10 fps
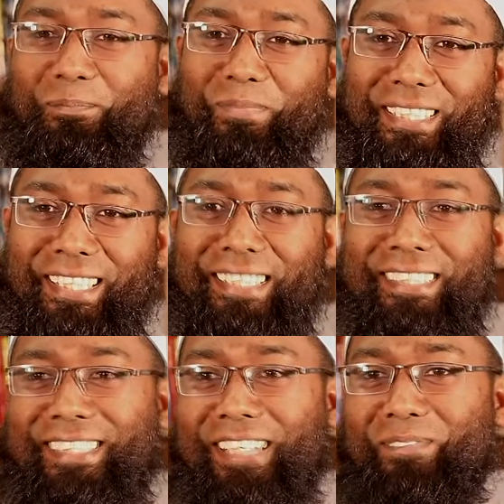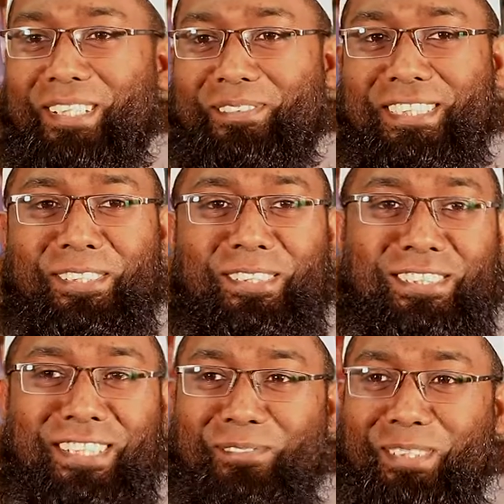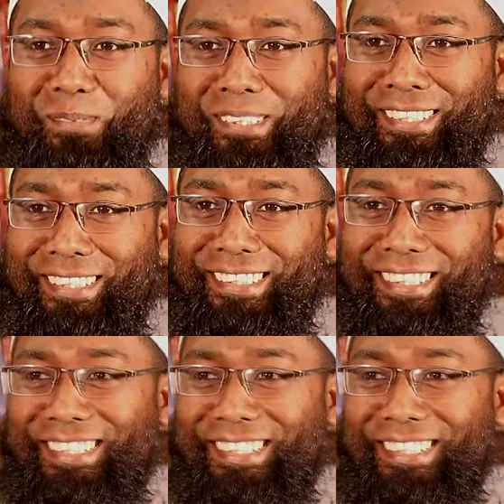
but at the same time she also involved with her.